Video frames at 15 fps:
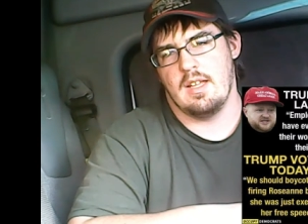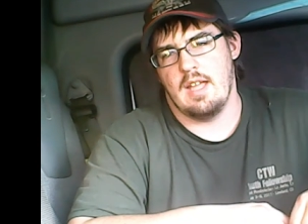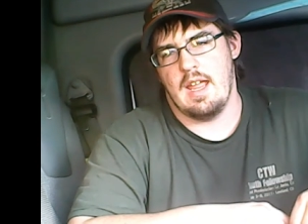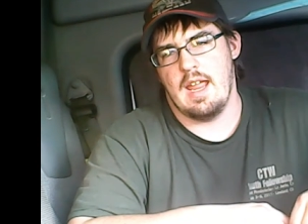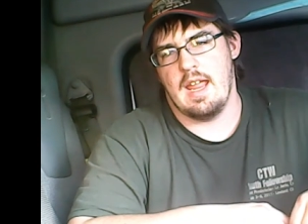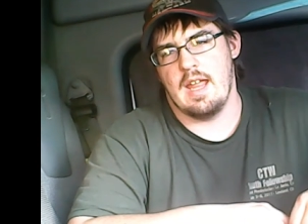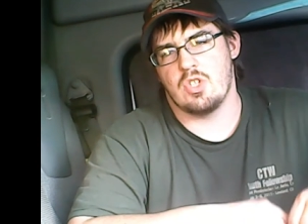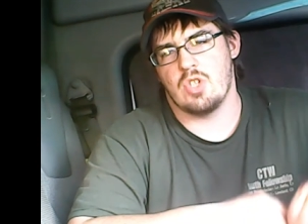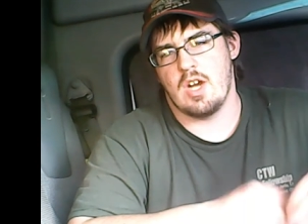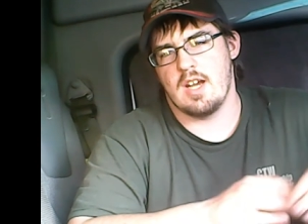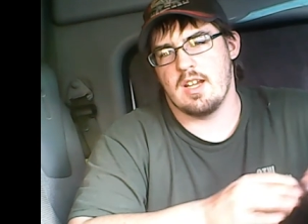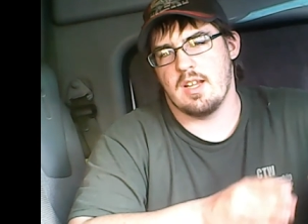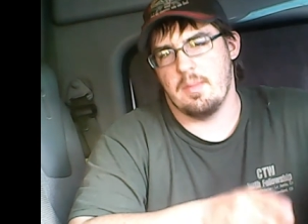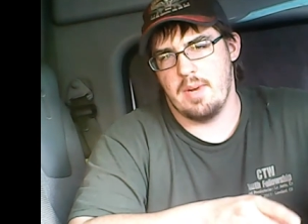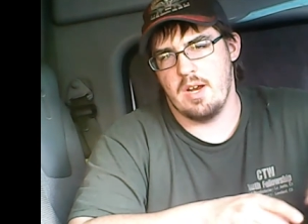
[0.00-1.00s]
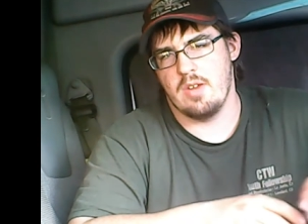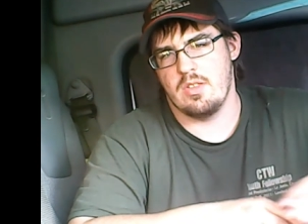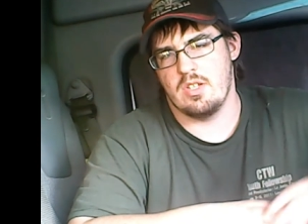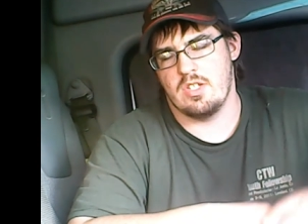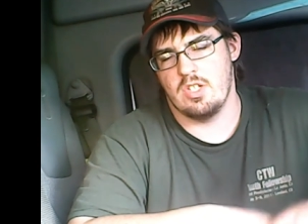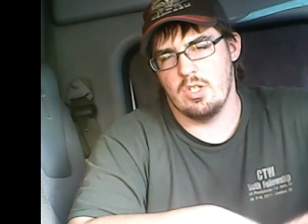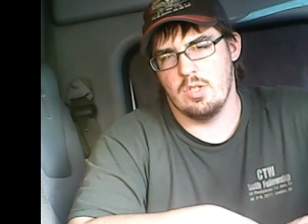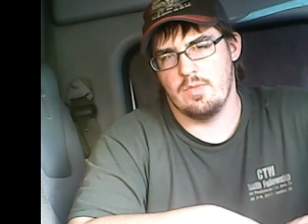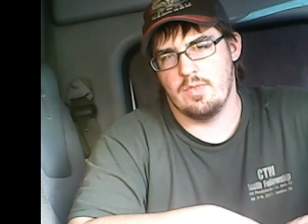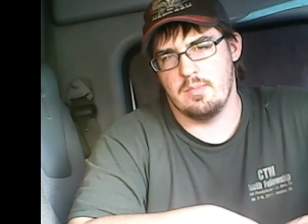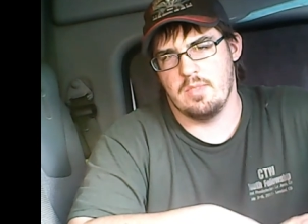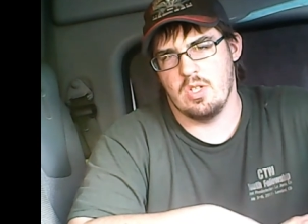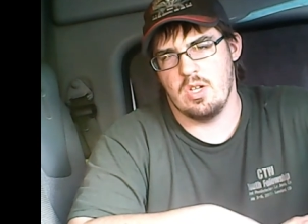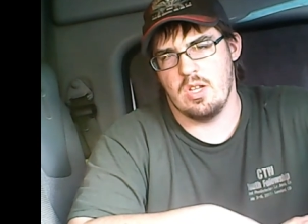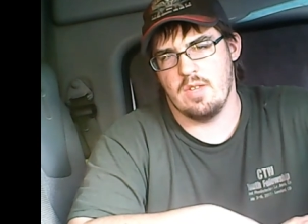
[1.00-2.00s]
and trying to compare the two of them
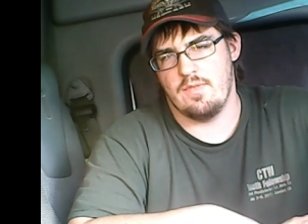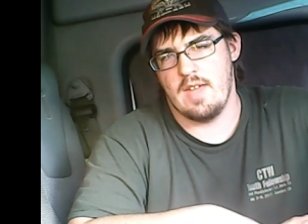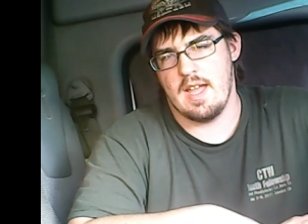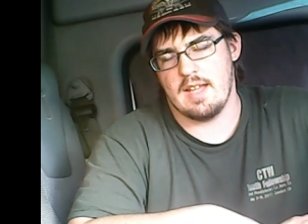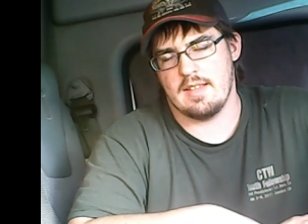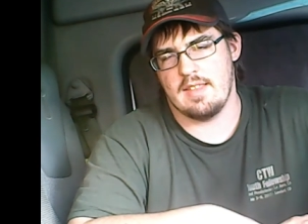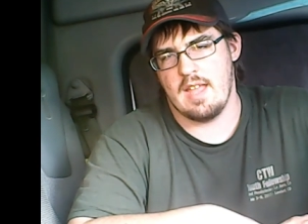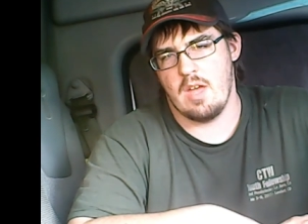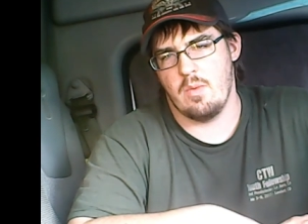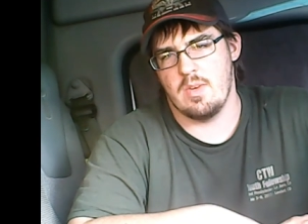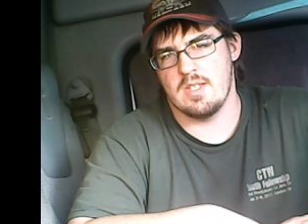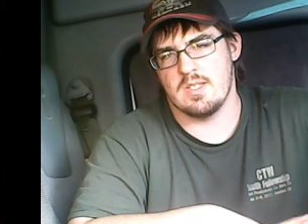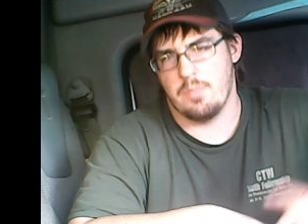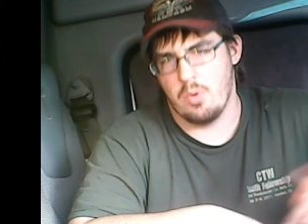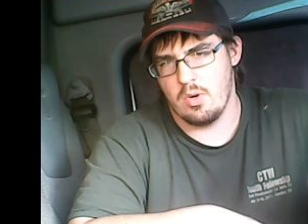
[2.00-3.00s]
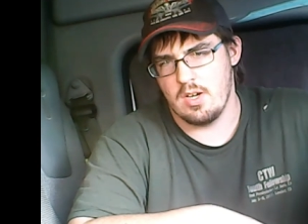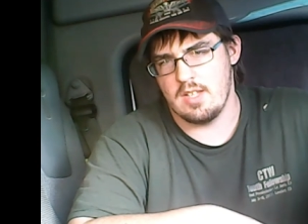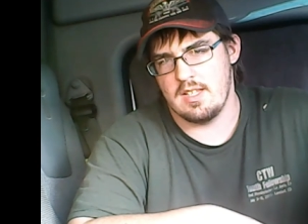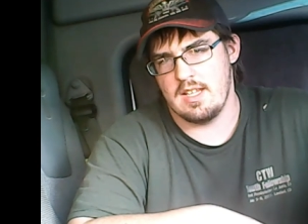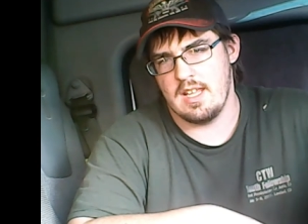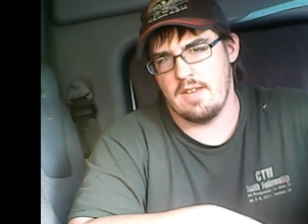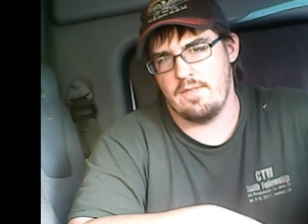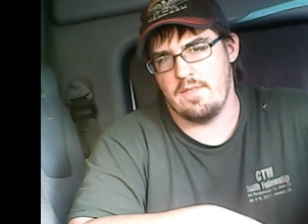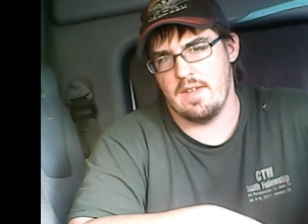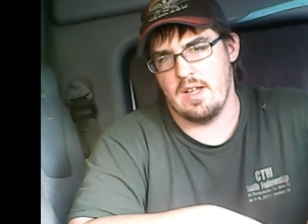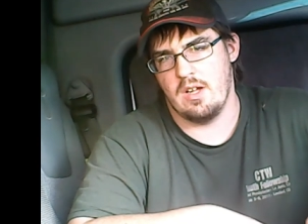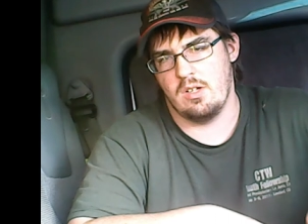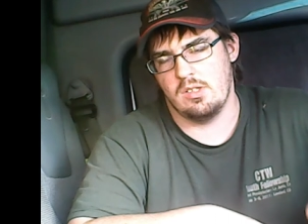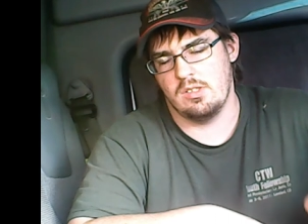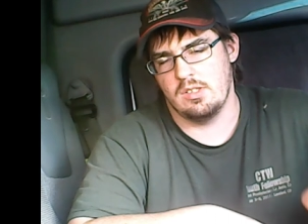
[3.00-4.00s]
due to the fact that we supported the
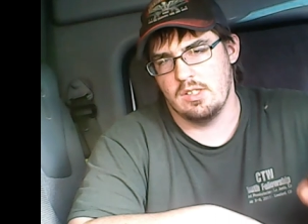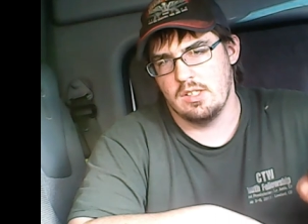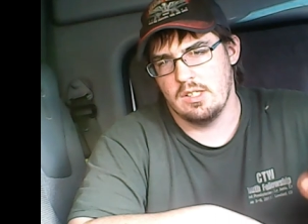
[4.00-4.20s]
NFL